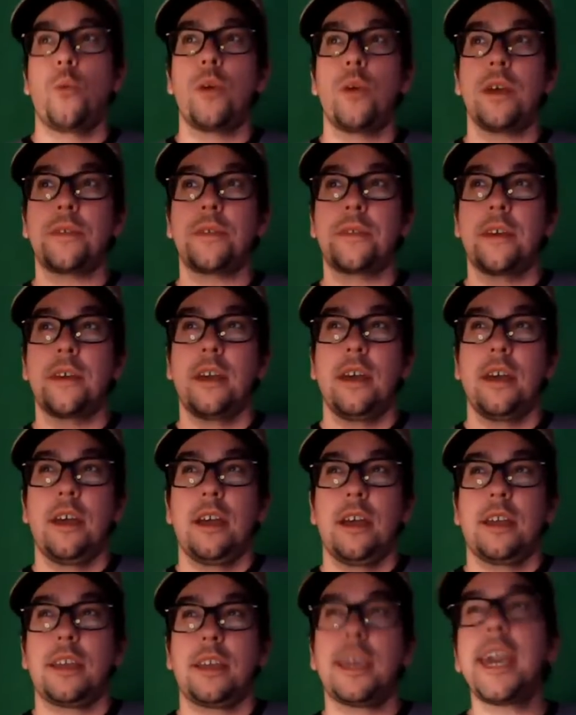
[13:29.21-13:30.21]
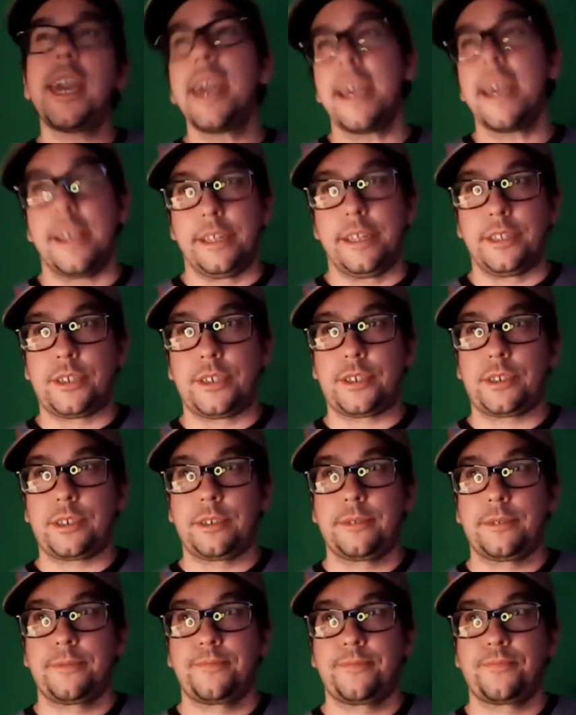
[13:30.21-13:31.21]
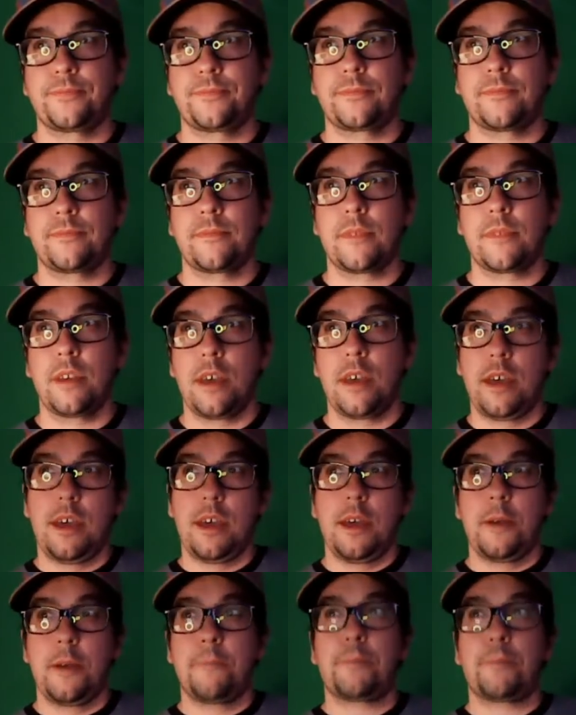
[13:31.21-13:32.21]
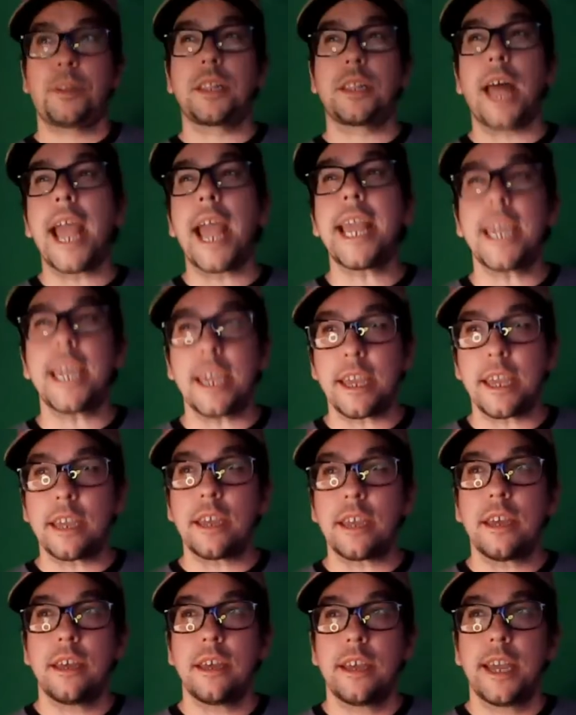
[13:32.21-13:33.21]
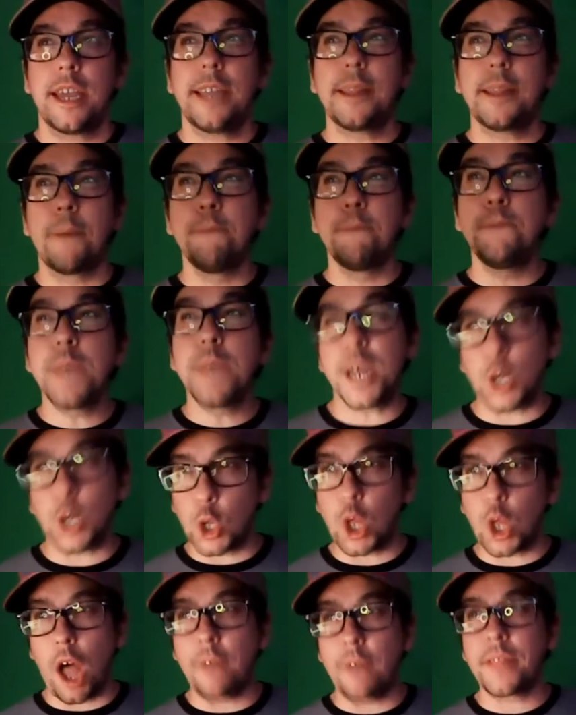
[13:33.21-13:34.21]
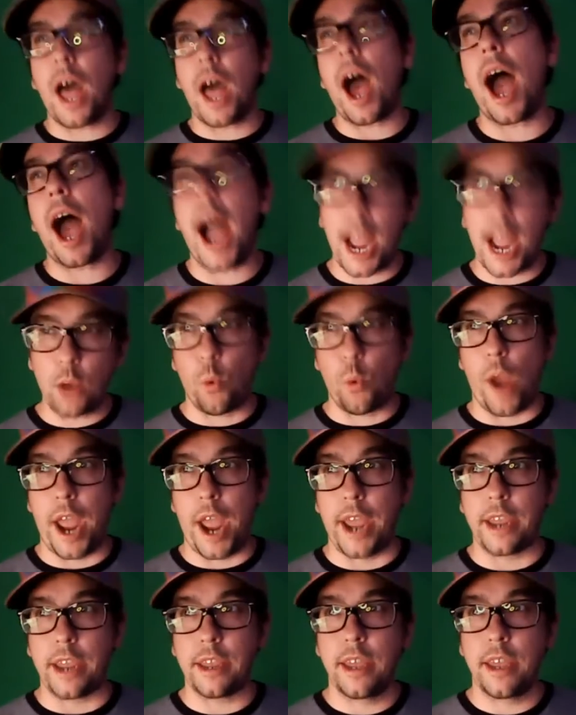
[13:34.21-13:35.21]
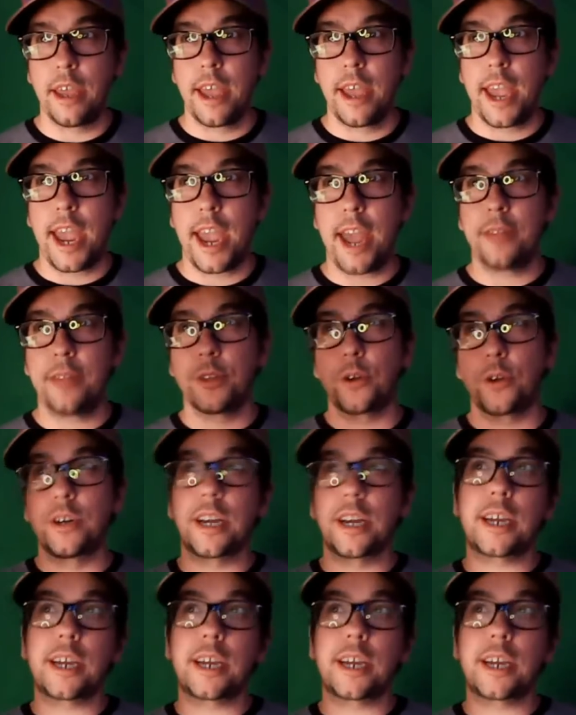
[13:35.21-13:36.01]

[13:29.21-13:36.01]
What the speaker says: with kids playing in the middle of the highway and their